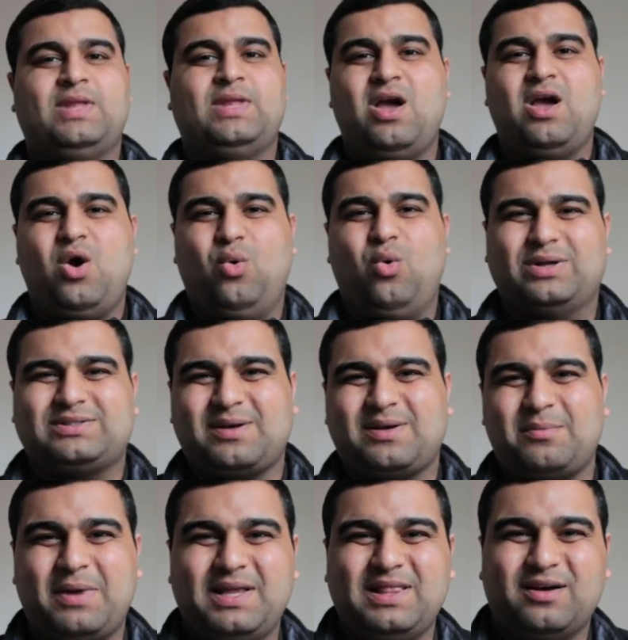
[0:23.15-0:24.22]
What's up,
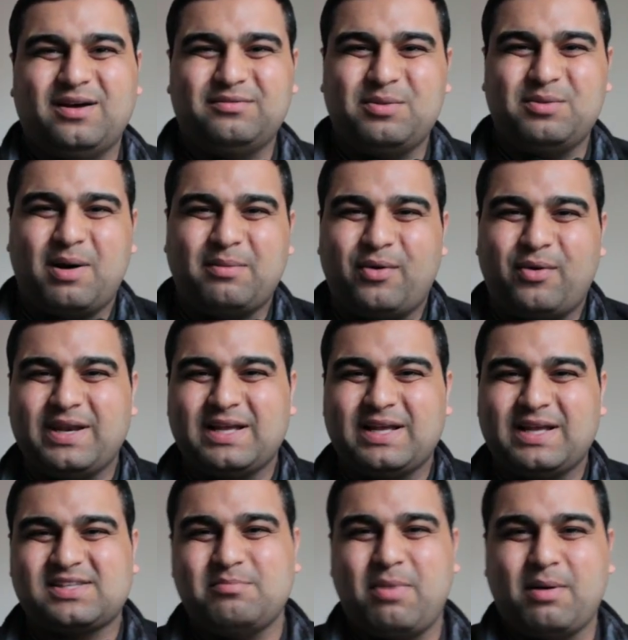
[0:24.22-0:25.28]
my lovely bomberinas
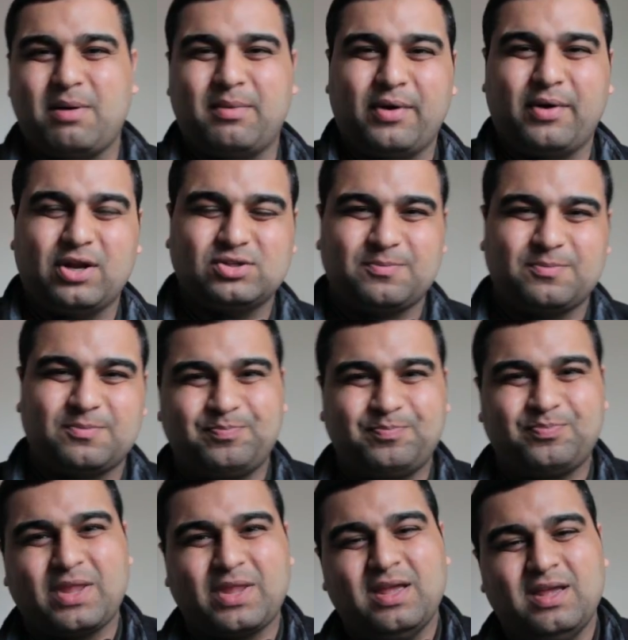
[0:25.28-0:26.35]
and bomberinos?
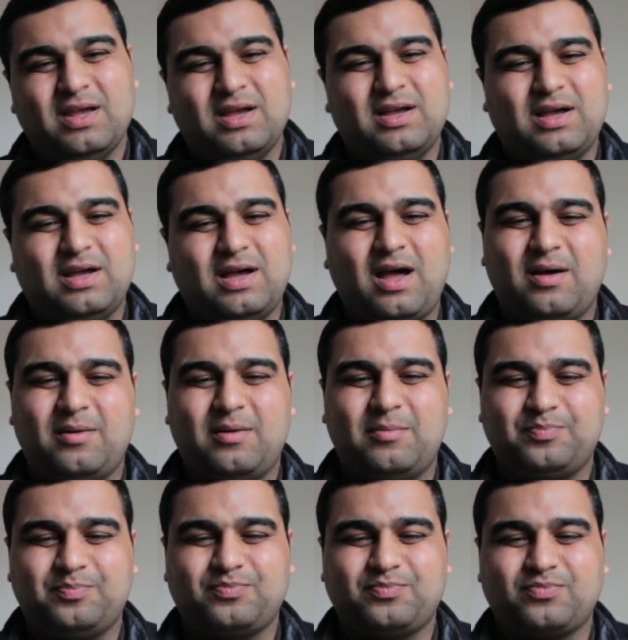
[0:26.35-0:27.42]
Um,
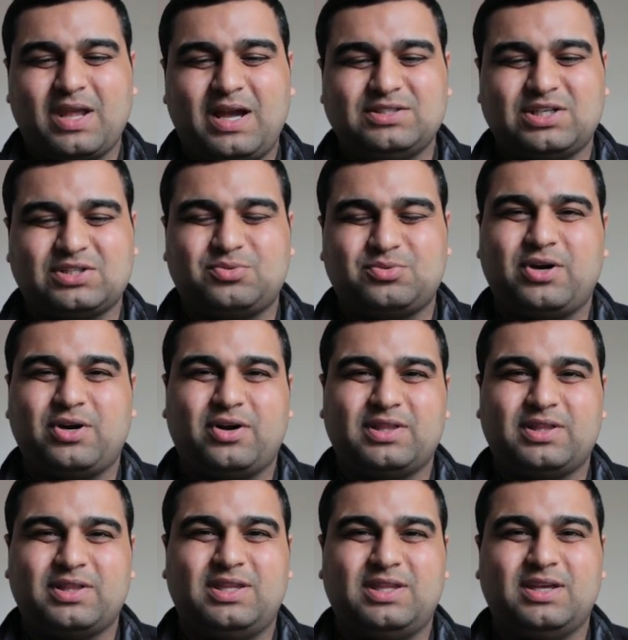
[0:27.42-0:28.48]
I just recorded
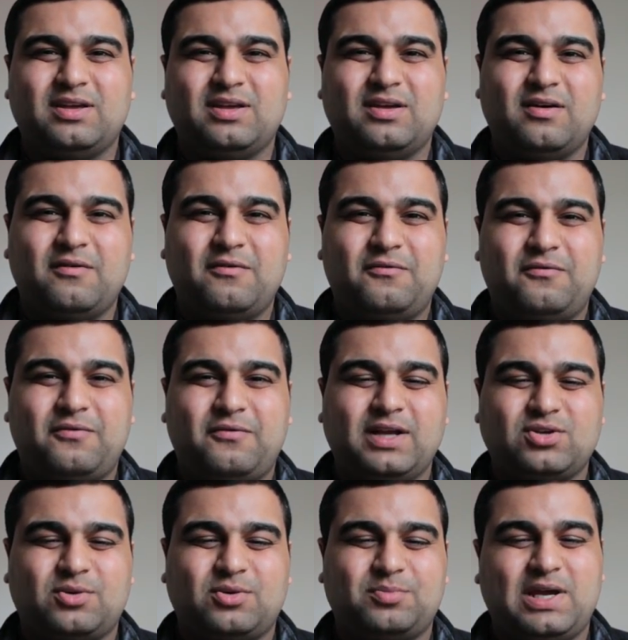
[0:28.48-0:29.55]
the fire
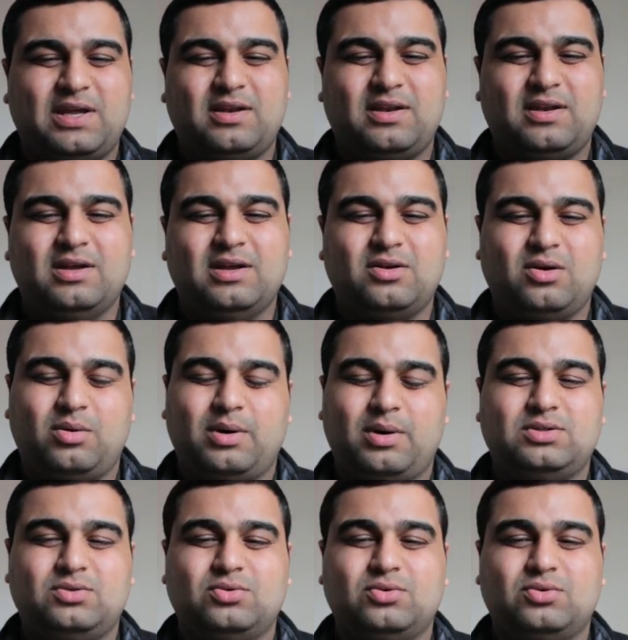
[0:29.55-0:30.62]
top 10. Now I
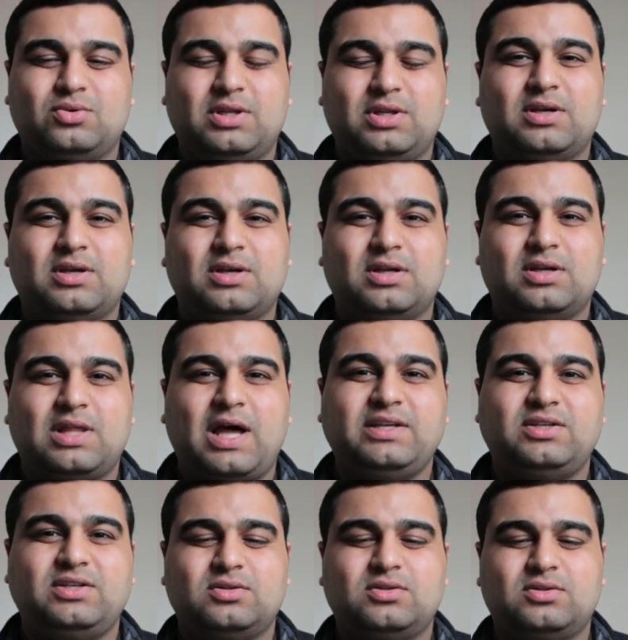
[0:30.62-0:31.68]
do the light
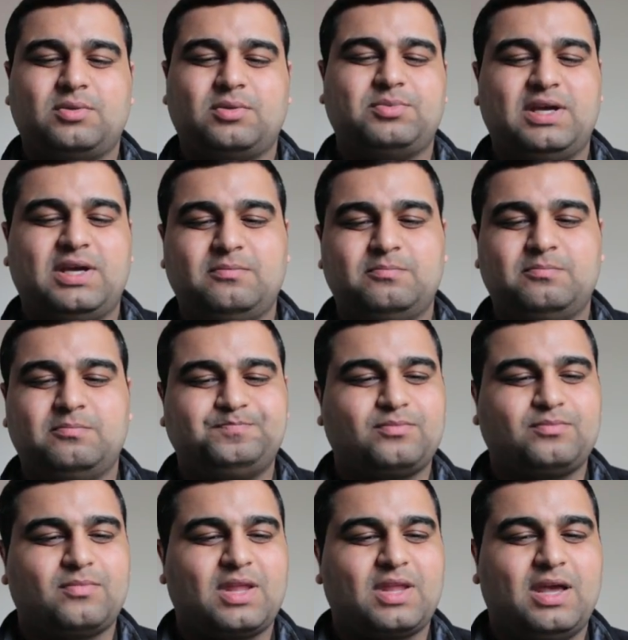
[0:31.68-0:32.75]
top 10.
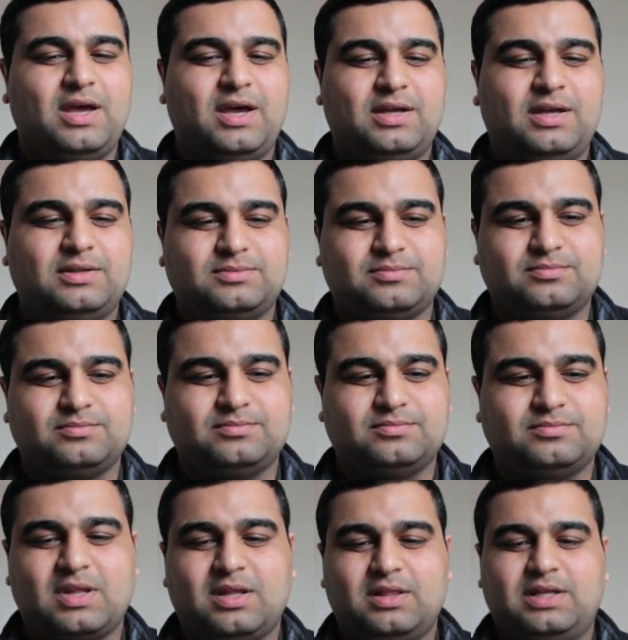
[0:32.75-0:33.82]
And
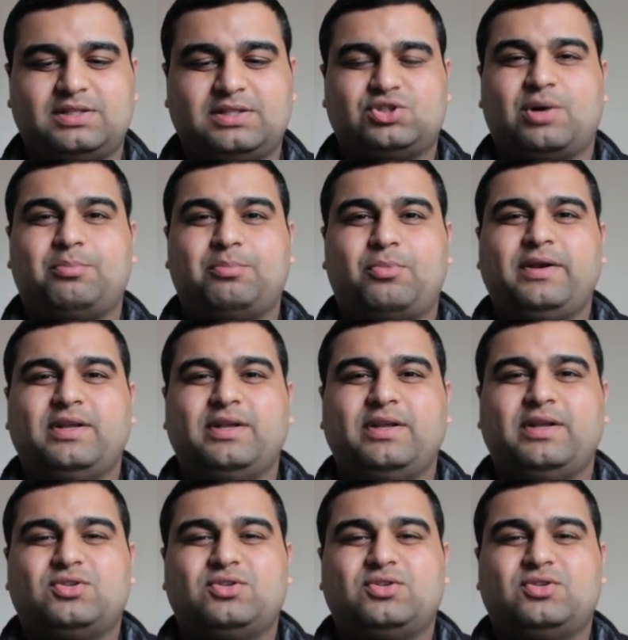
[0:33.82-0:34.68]
let's jump right into it,